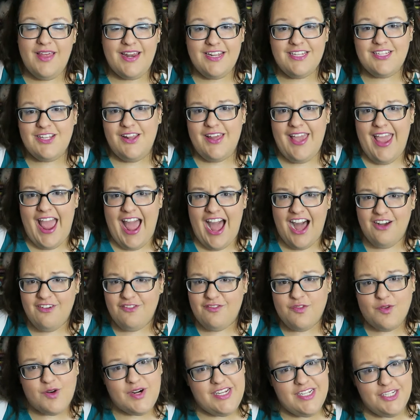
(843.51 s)
that is all I
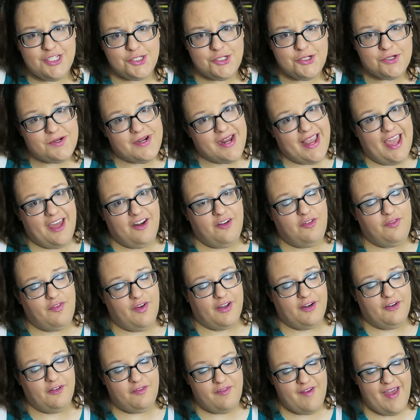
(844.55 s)
have for history and
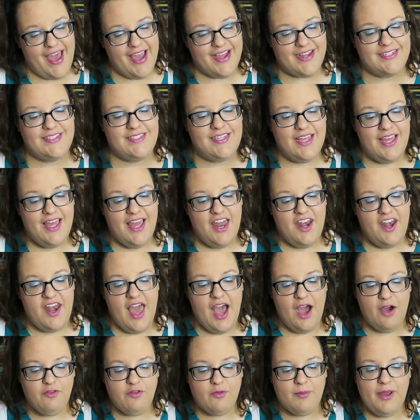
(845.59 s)
fun facts.
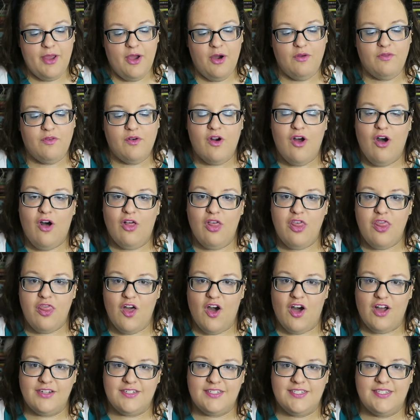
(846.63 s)
Now for my overall
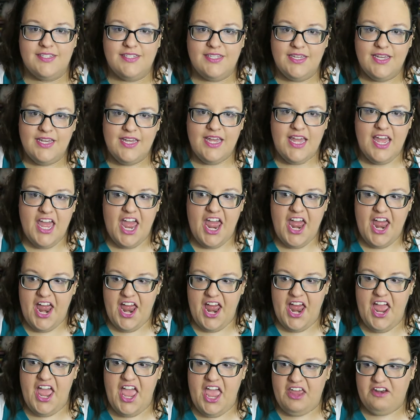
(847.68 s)
thoughts
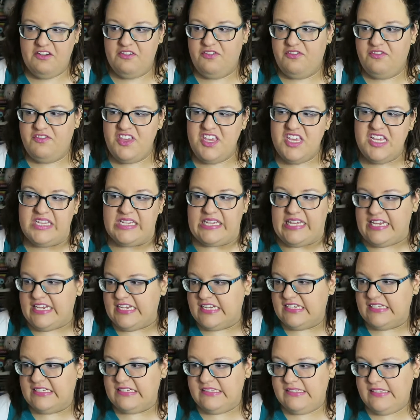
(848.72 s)
and
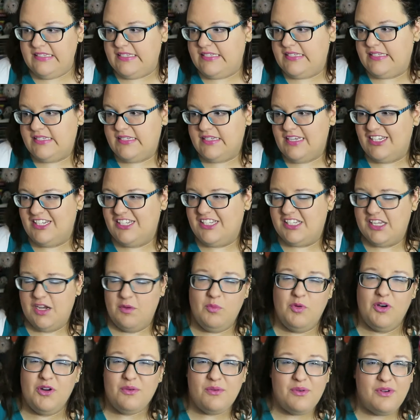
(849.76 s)
feelings and
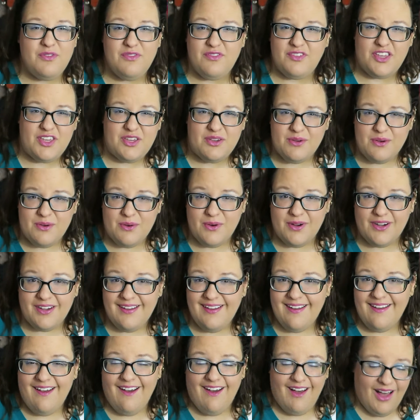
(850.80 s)
somewhat
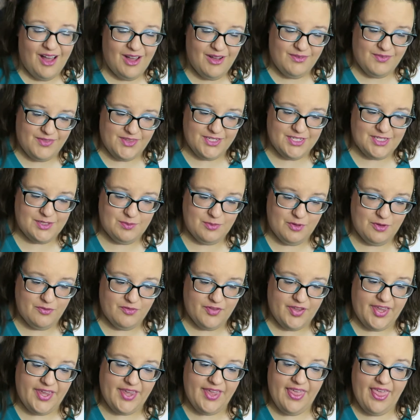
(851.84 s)
review of this
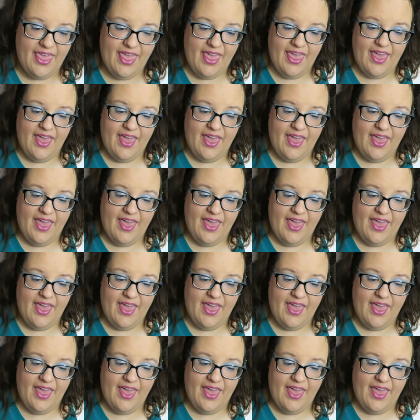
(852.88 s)
movie.